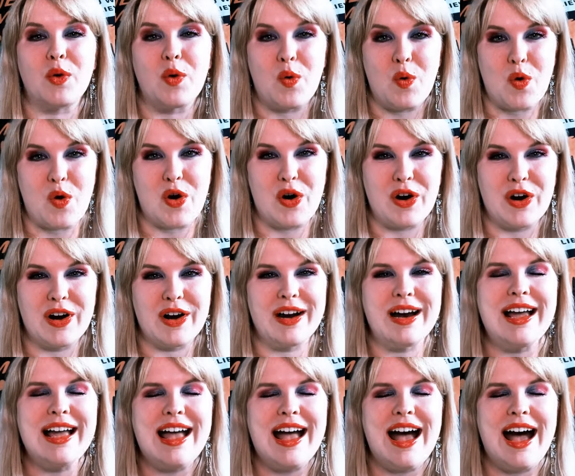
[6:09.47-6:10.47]
Horror.
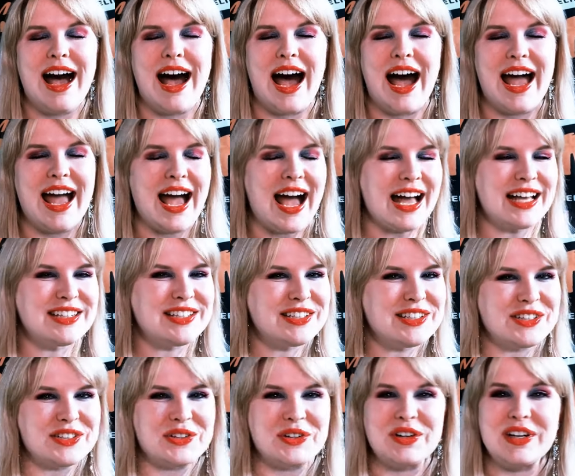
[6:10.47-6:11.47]
I had to
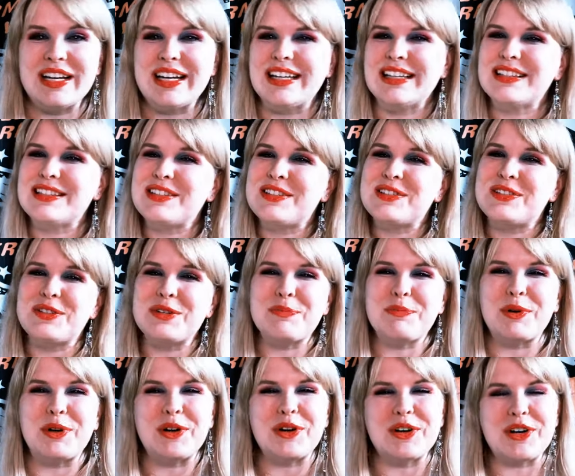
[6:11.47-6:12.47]
do it.
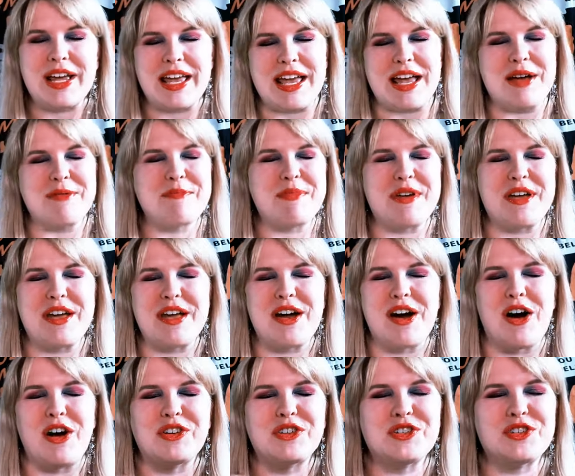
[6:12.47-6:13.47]
Super campy,
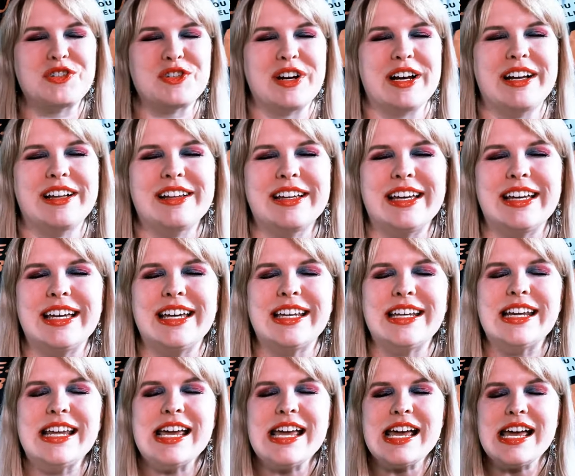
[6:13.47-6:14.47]
Australian.